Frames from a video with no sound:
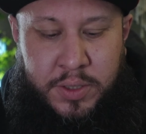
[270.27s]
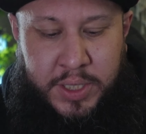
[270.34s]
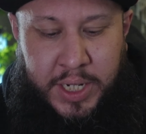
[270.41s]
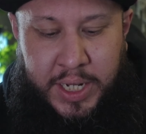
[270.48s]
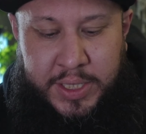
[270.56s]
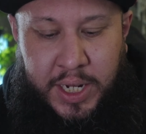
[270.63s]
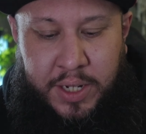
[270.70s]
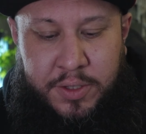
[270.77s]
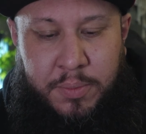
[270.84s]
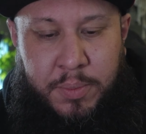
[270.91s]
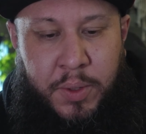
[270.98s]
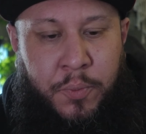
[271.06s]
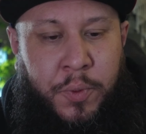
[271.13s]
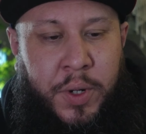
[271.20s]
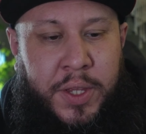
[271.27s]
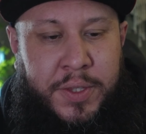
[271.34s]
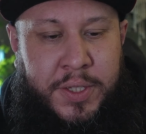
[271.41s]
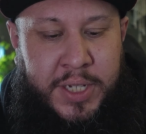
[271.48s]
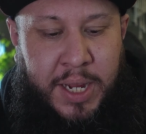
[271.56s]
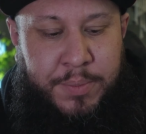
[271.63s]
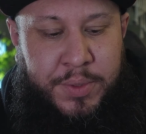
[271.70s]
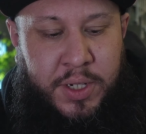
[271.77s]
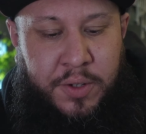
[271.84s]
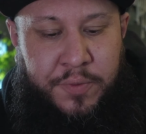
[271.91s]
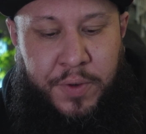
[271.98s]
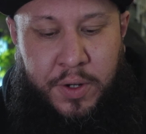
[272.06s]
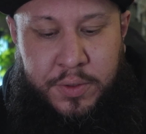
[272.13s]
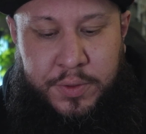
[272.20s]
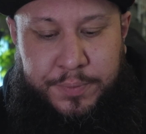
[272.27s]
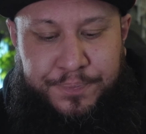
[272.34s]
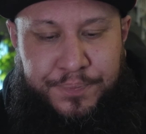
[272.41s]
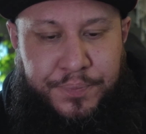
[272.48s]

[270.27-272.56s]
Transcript: stands out to me with Samsung phones,